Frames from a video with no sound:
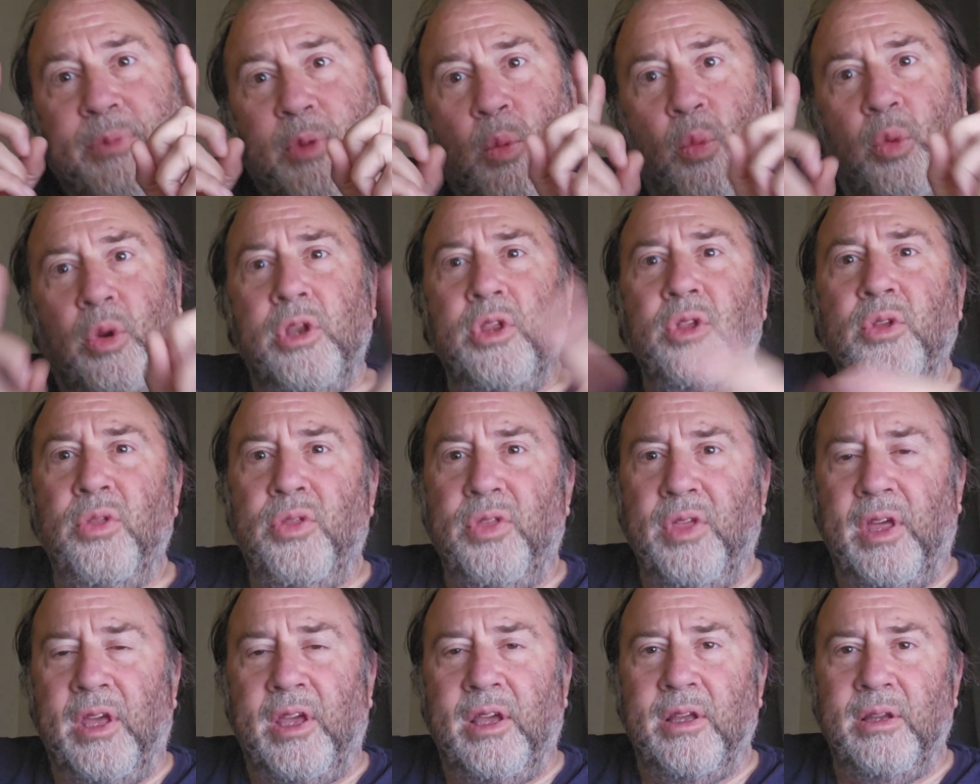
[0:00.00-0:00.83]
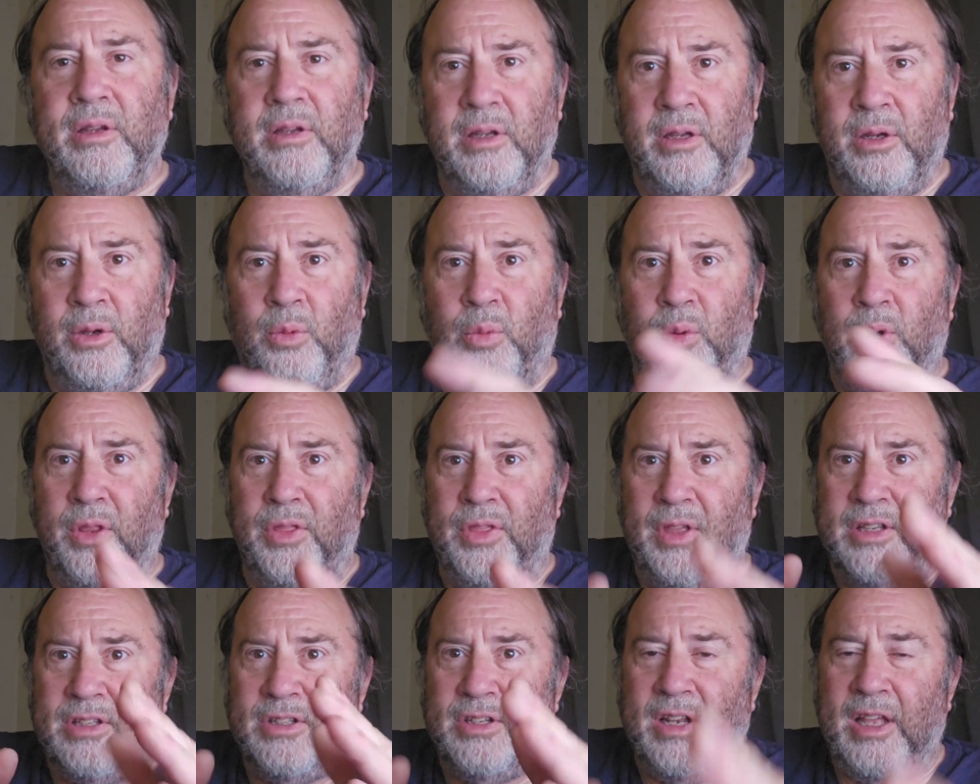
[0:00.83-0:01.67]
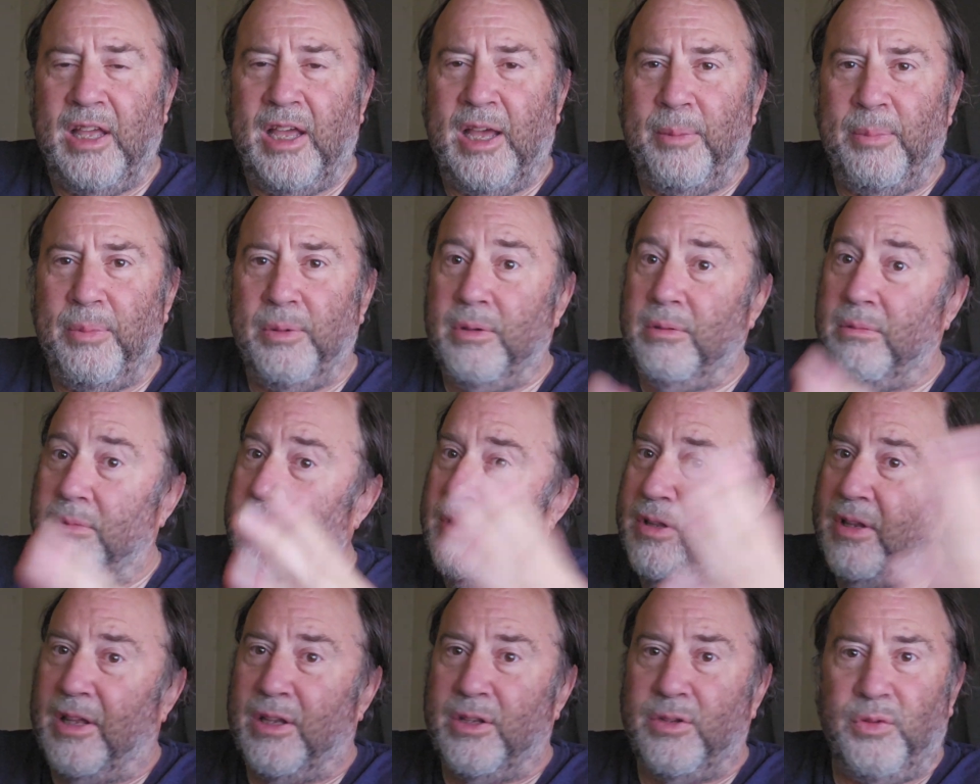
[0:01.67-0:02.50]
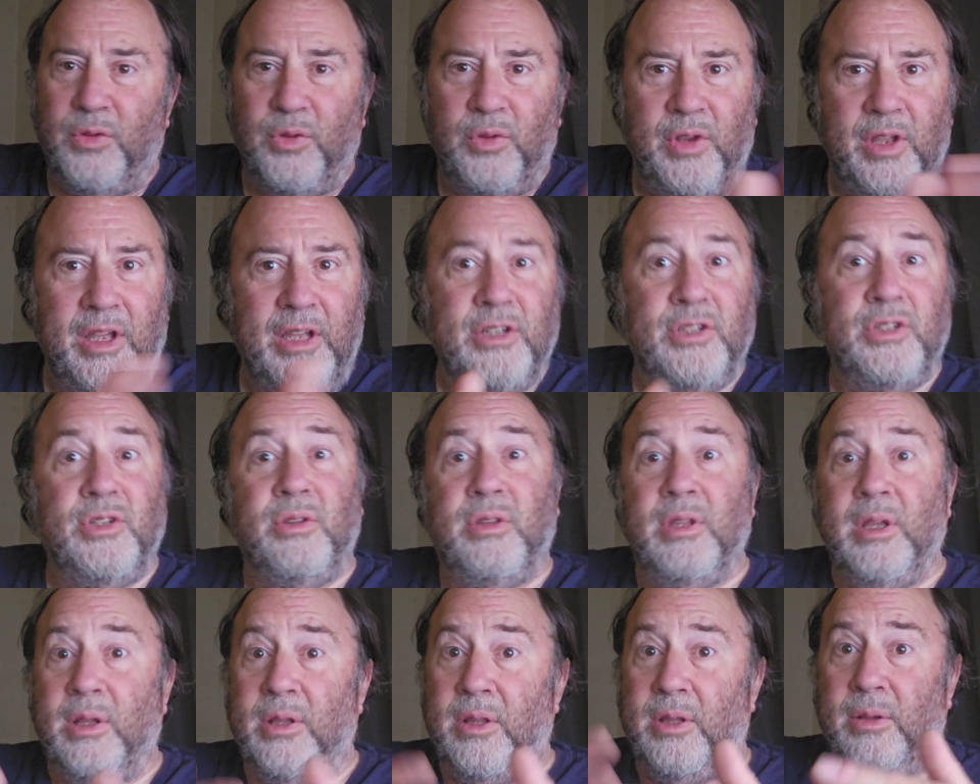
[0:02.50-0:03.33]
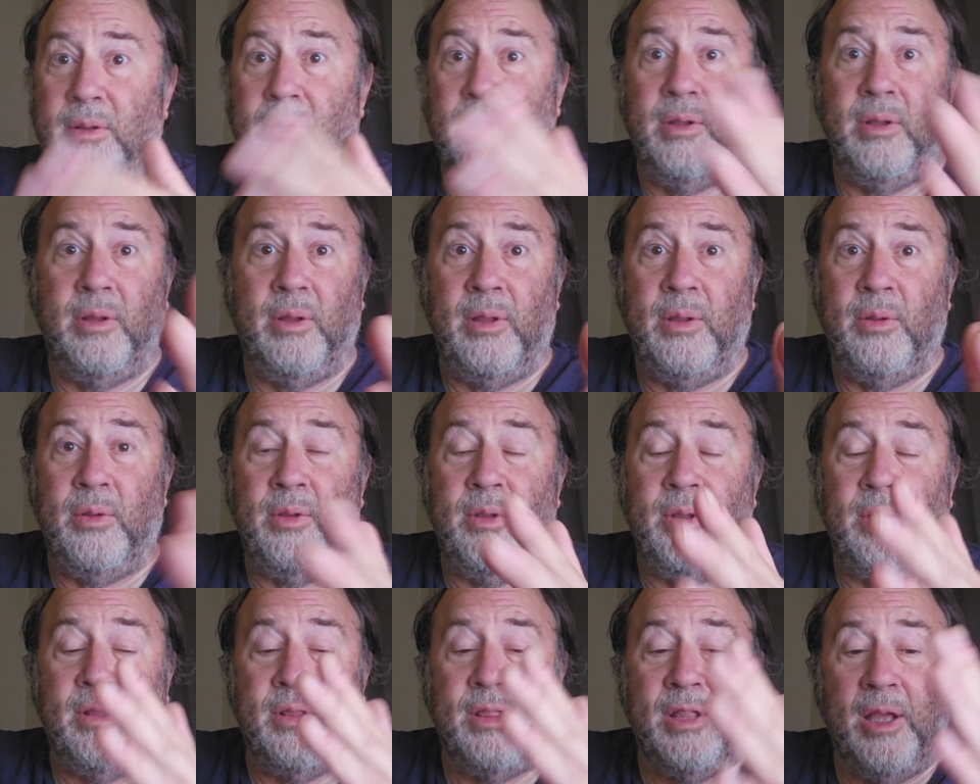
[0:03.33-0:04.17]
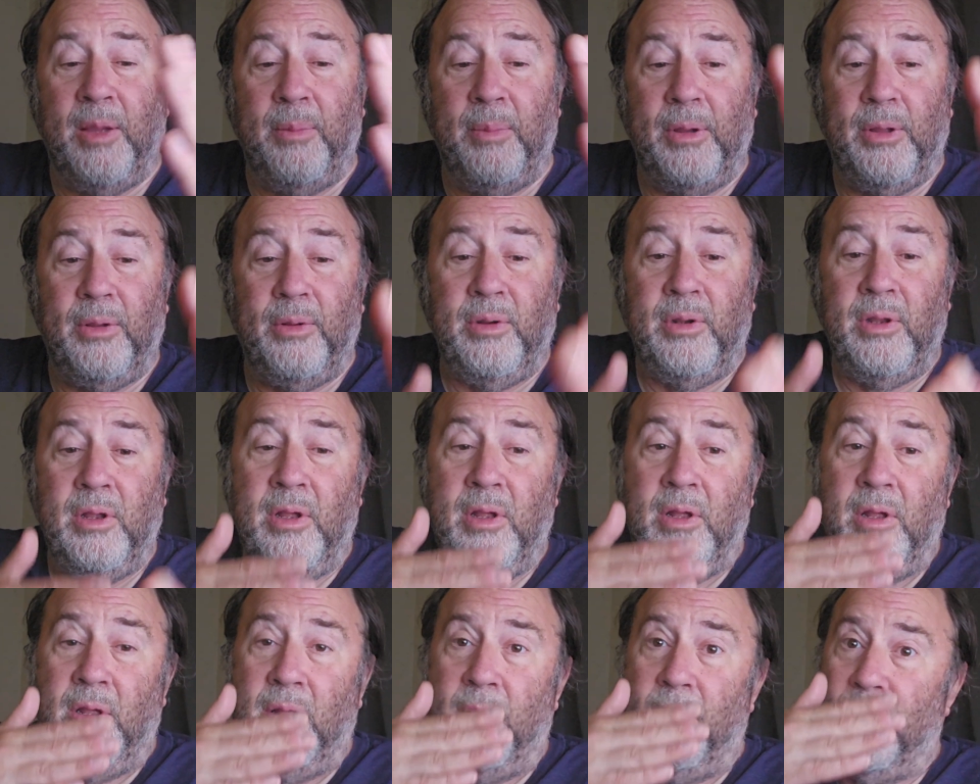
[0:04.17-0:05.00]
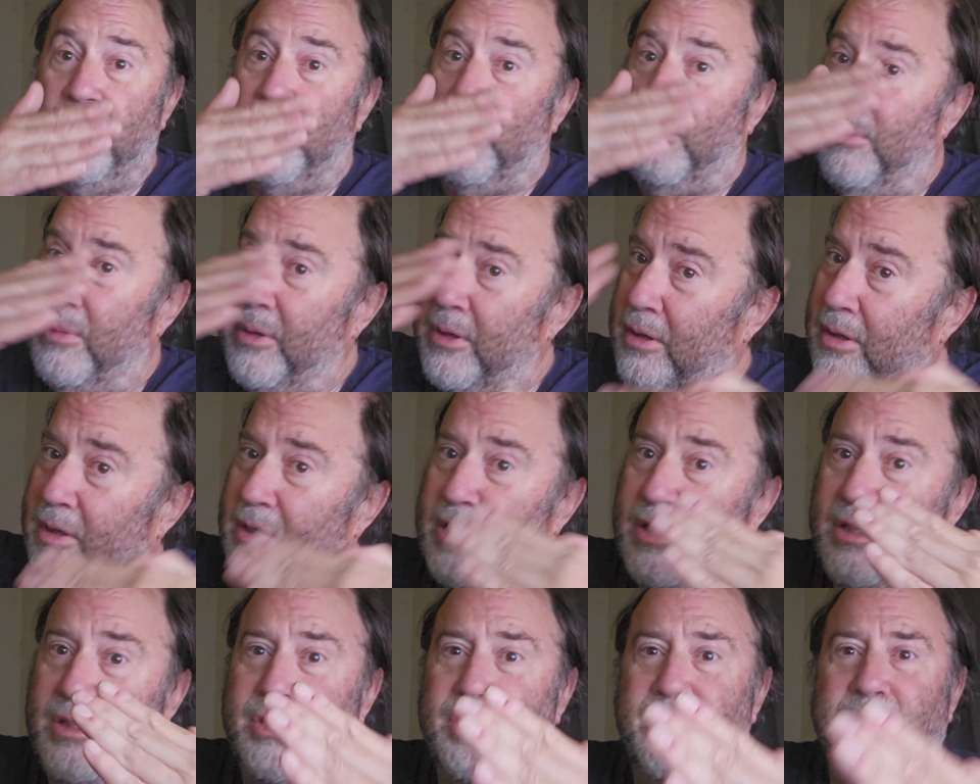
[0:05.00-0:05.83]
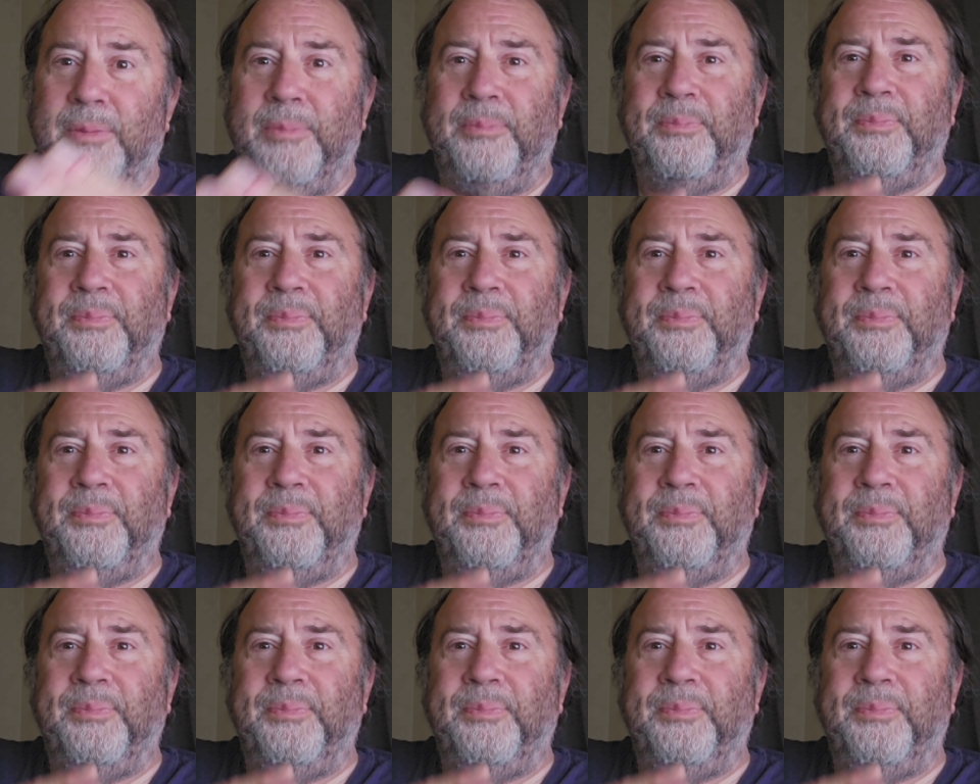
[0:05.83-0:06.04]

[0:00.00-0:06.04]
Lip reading: What do you think? What do you think is going to happen in the next few days? Do you think the thing about the Middle East,